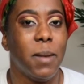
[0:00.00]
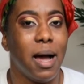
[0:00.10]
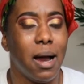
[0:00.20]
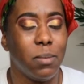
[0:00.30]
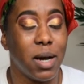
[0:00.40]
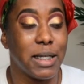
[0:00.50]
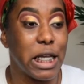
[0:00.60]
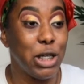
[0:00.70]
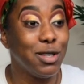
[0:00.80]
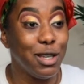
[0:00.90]
of my eyebrows. I
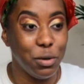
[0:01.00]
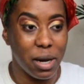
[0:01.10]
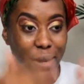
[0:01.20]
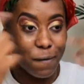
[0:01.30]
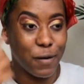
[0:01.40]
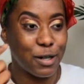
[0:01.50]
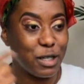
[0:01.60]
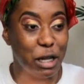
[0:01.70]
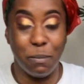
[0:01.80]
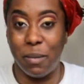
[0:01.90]
usually do that in the
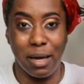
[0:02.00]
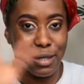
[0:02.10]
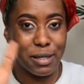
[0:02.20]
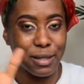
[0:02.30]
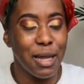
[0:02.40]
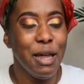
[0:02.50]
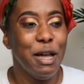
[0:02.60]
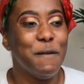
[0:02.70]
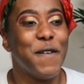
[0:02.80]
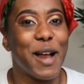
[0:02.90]
first step, but I just
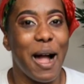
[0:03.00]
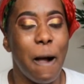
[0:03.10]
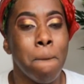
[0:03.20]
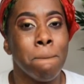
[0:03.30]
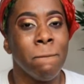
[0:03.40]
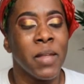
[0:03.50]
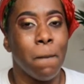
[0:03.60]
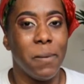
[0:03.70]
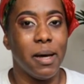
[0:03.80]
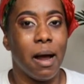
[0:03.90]
forgot.
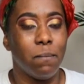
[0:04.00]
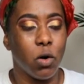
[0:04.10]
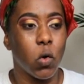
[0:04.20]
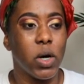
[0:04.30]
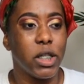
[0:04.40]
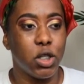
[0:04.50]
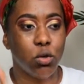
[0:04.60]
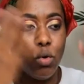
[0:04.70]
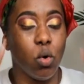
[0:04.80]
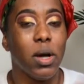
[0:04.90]
But I'm going
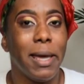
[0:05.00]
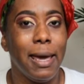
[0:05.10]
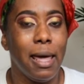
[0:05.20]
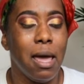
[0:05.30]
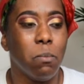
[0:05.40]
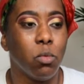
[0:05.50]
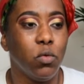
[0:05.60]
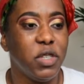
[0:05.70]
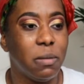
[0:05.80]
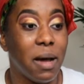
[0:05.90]
to go ahead and
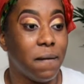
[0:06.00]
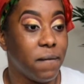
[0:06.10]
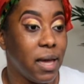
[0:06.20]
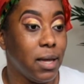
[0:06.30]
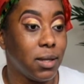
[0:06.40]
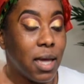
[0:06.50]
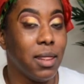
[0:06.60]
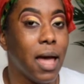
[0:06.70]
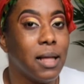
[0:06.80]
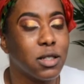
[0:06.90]
move to my face,
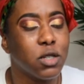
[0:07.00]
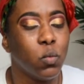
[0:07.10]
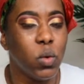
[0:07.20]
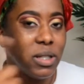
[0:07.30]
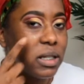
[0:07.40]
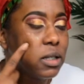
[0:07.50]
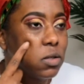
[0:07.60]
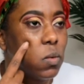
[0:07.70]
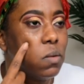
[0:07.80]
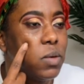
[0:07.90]
and this is
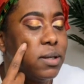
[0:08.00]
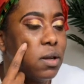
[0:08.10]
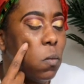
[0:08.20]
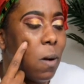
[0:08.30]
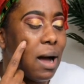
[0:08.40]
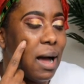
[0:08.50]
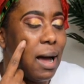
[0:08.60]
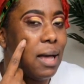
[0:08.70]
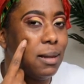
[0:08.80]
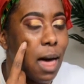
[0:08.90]
one reason why
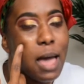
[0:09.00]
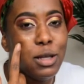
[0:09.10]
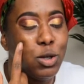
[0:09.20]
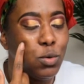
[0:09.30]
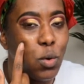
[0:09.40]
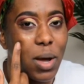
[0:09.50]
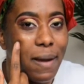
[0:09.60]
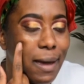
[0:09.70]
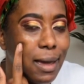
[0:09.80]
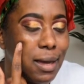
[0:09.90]
I like to go
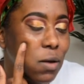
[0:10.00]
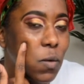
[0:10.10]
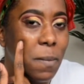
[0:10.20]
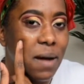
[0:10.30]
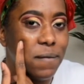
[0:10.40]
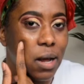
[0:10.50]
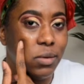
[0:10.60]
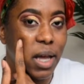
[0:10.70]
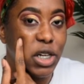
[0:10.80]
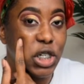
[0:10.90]
ahead in with my
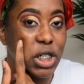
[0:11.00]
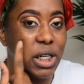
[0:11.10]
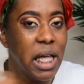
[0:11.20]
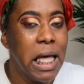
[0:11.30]
foundation